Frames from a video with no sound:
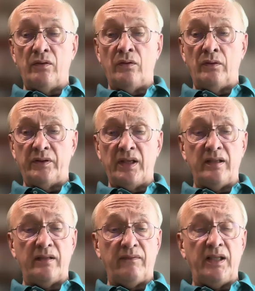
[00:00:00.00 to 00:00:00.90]
or
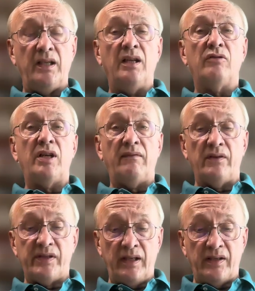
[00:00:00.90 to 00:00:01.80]
alternatively,
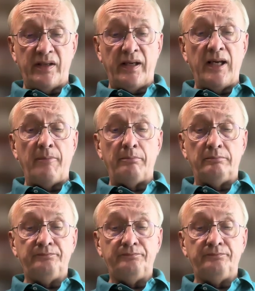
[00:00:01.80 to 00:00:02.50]
Travels in Siam.